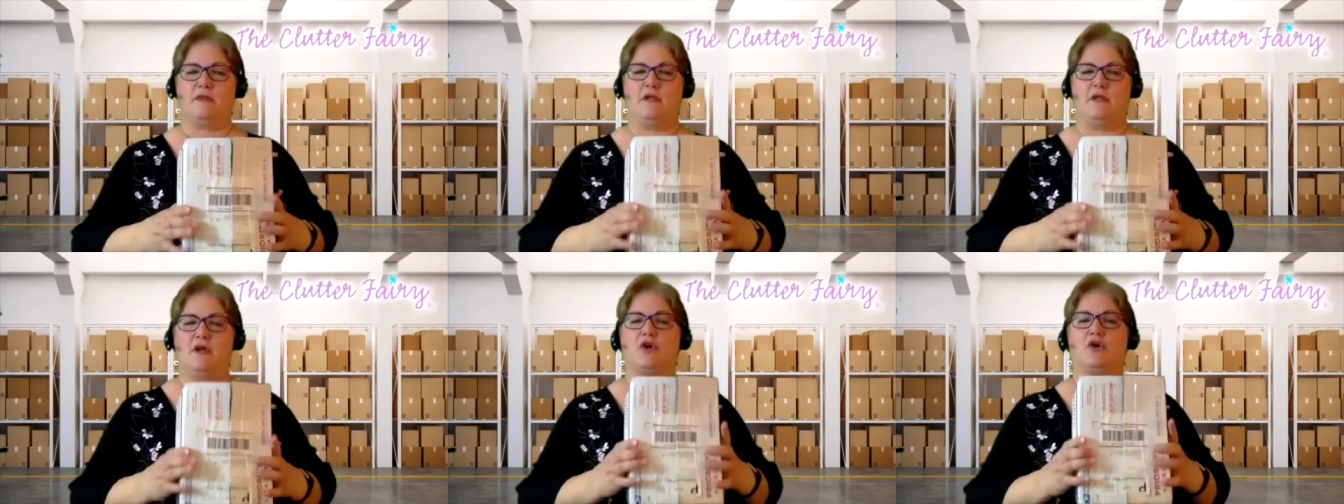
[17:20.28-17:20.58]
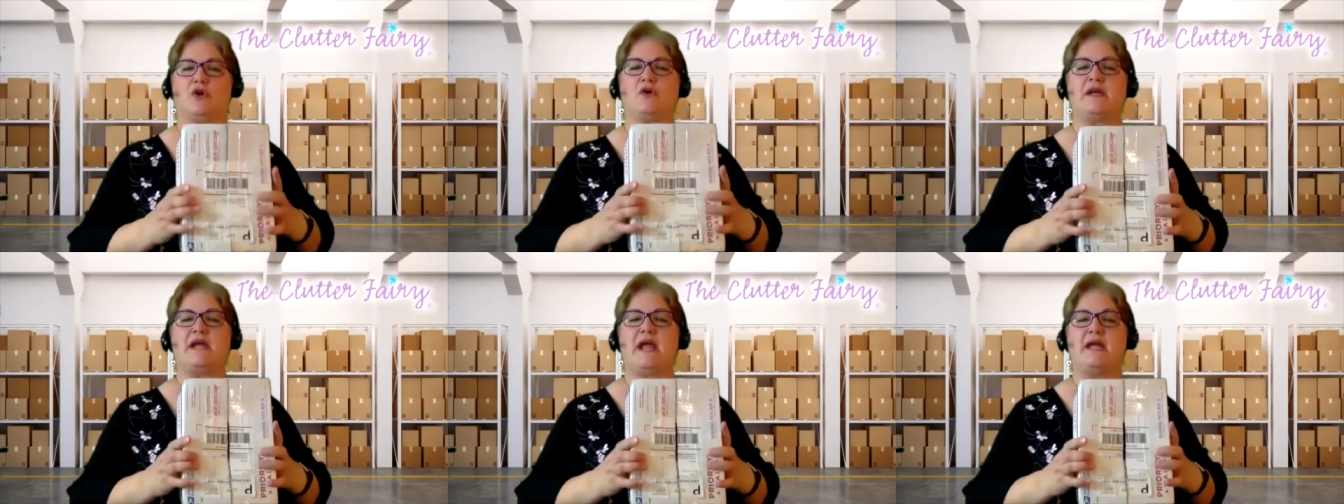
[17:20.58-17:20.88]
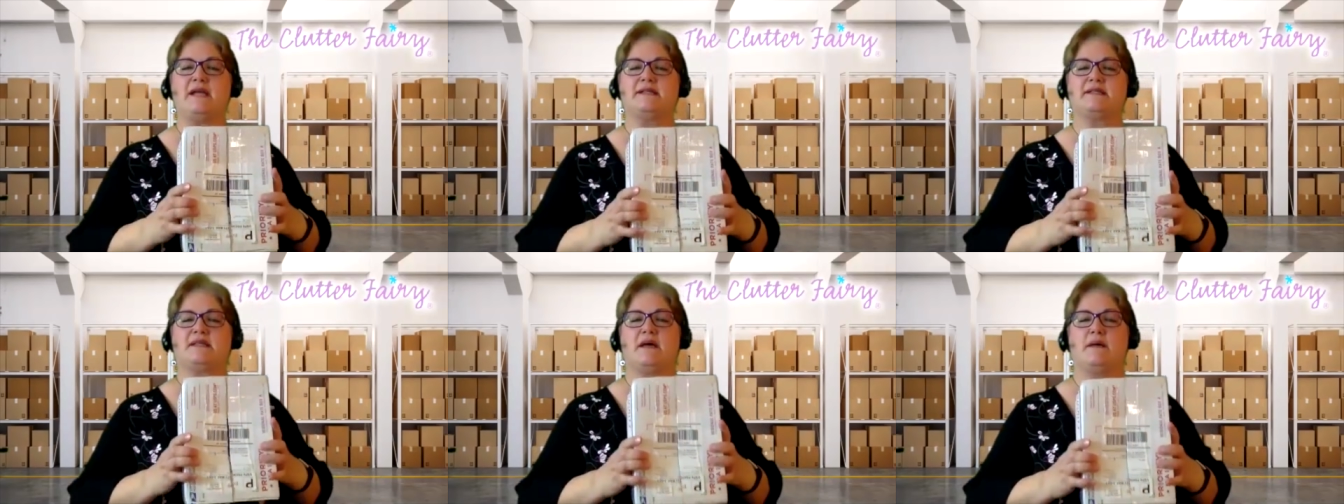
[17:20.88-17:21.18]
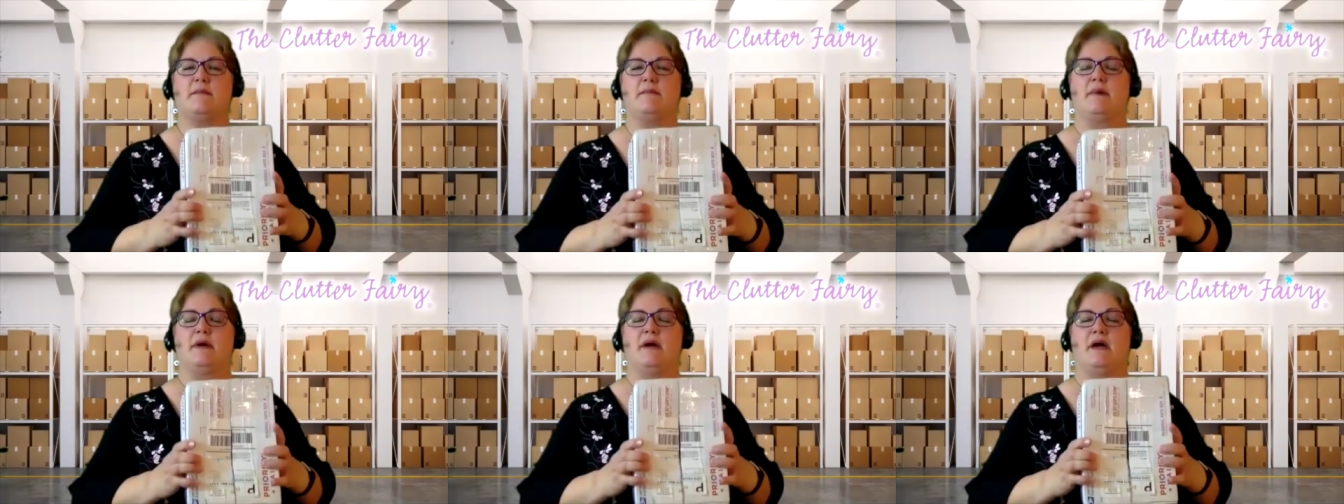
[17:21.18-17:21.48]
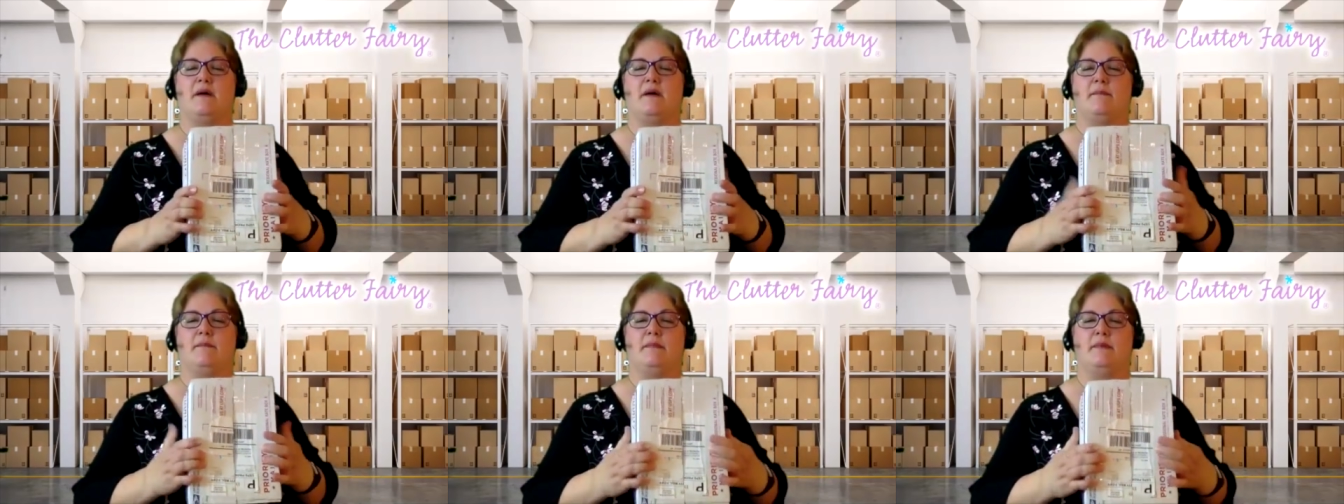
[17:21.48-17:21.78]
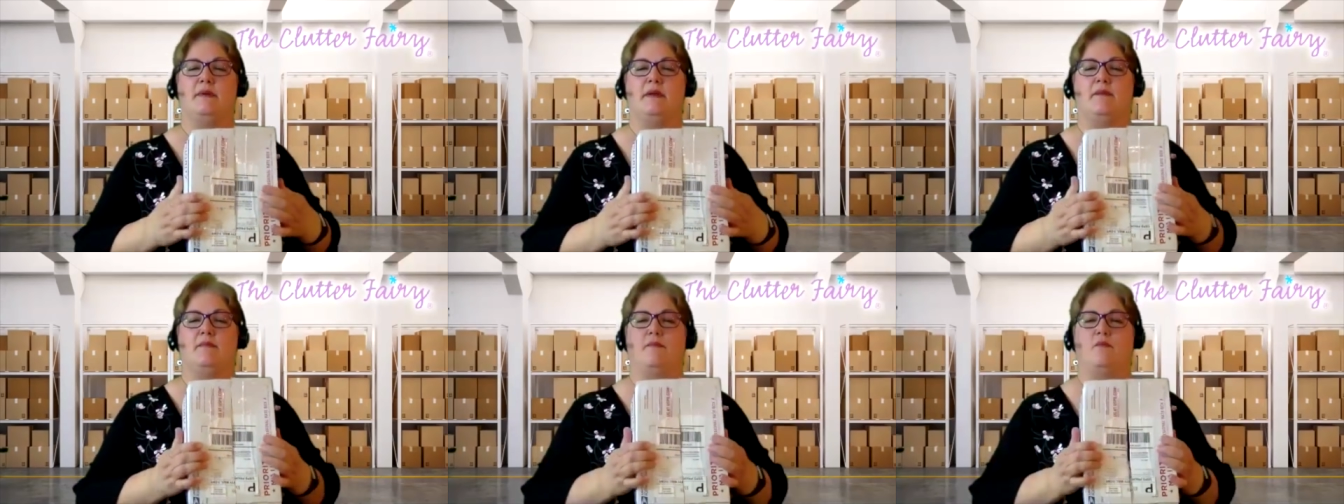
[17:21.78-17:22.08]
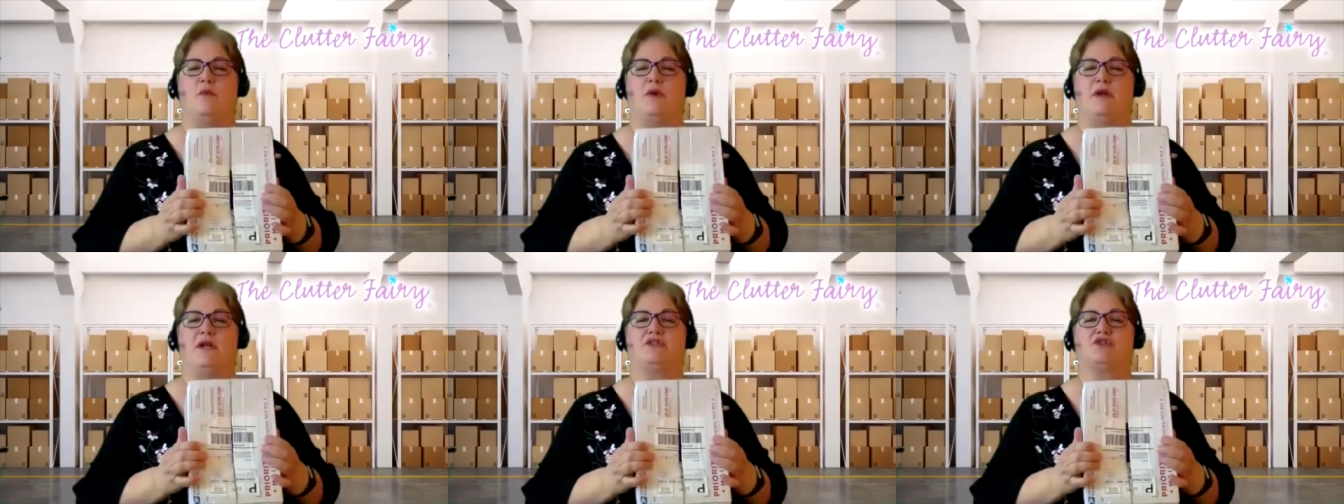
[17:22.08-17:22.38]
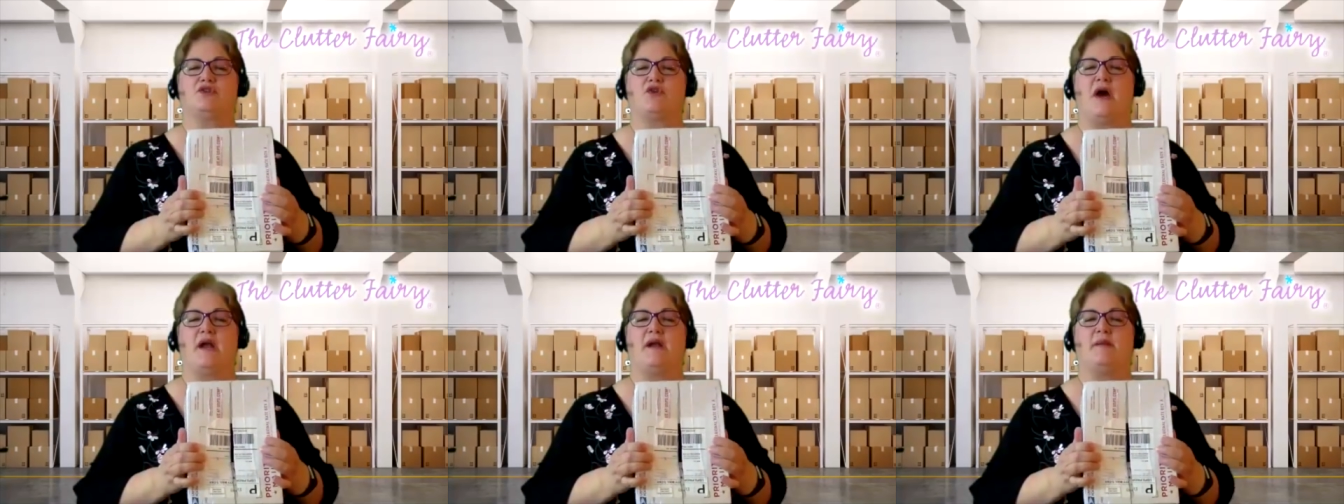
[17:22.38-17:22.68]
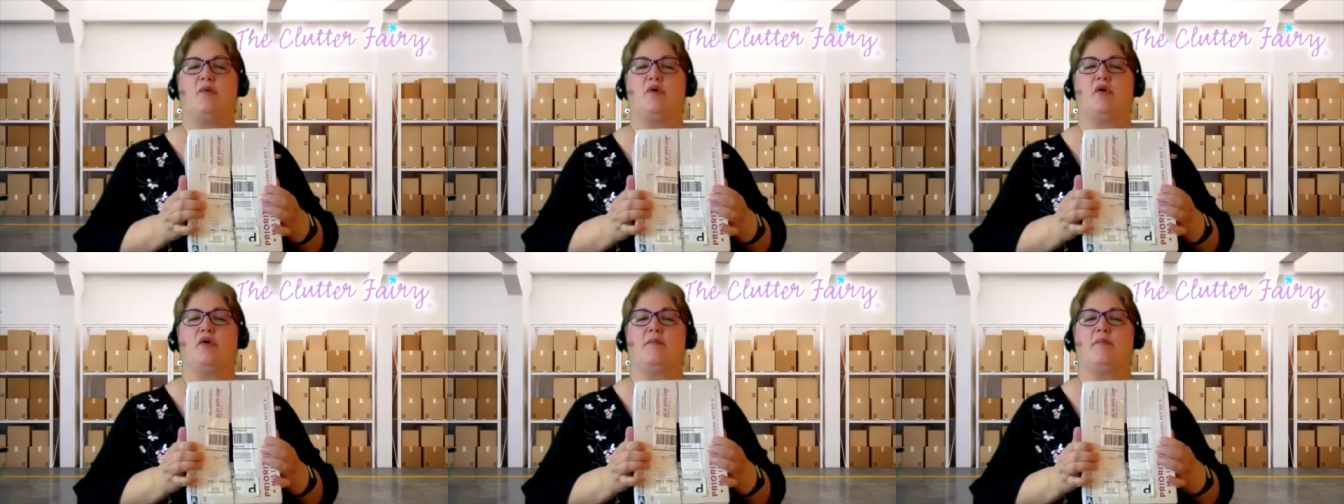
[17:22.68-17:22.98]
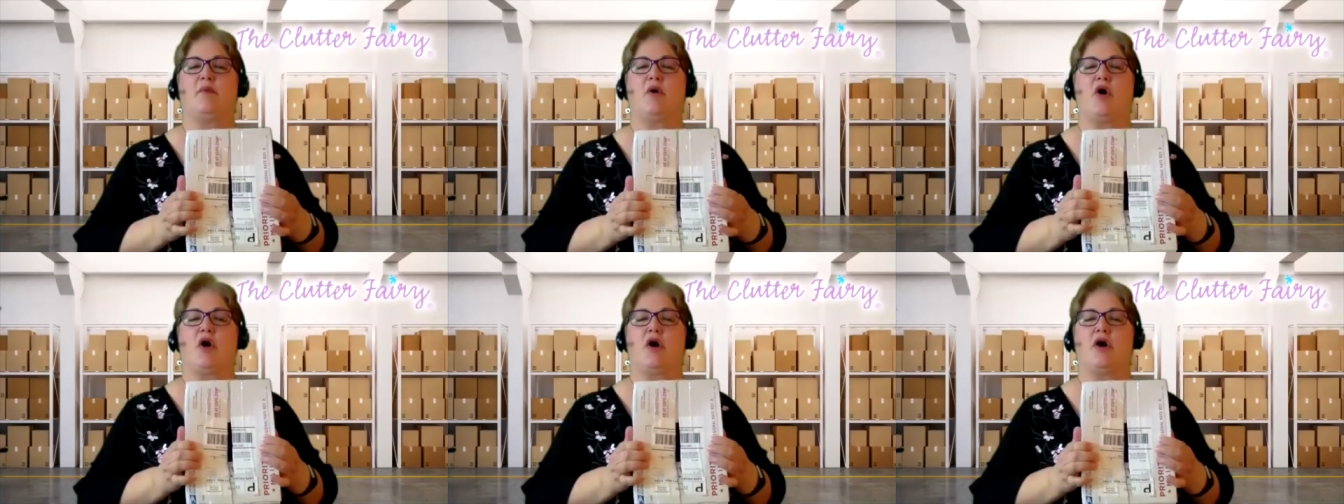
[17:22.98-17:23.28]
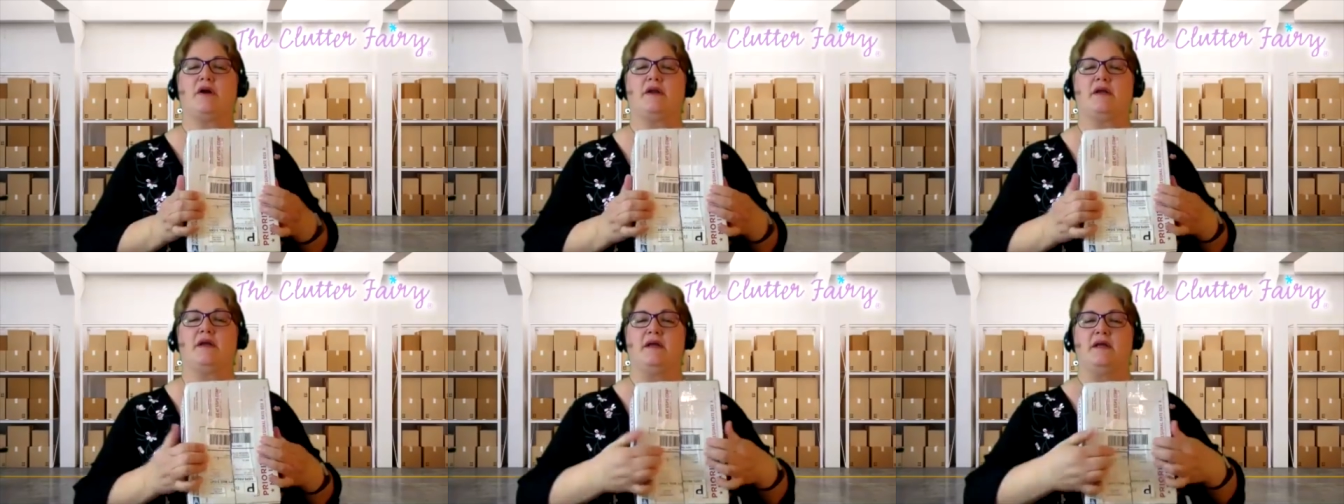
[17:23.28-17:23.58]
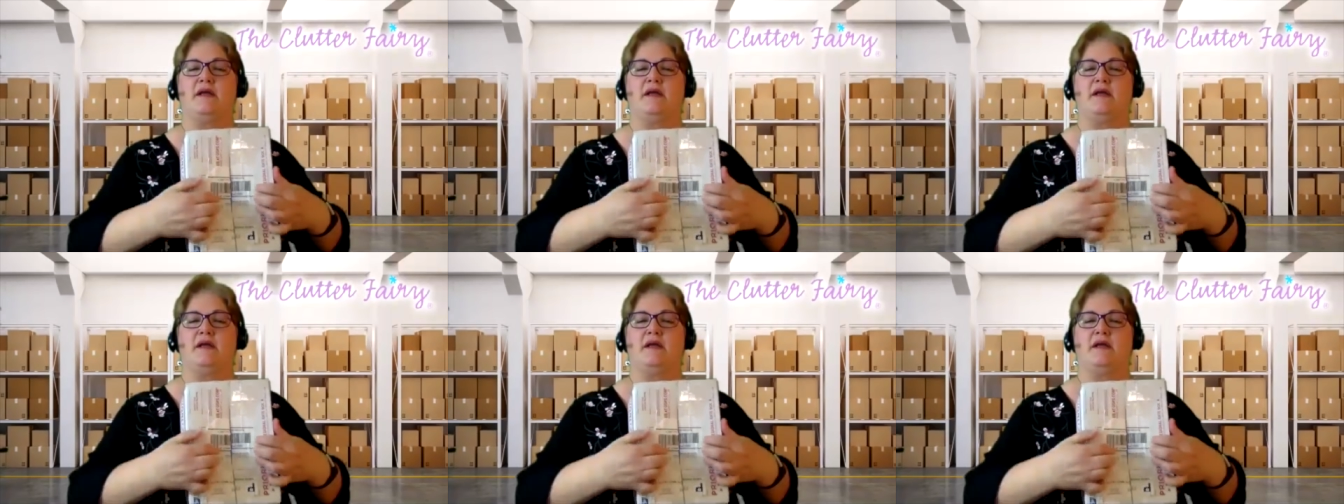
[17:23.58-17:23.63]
create some, when it's trying to pull apart,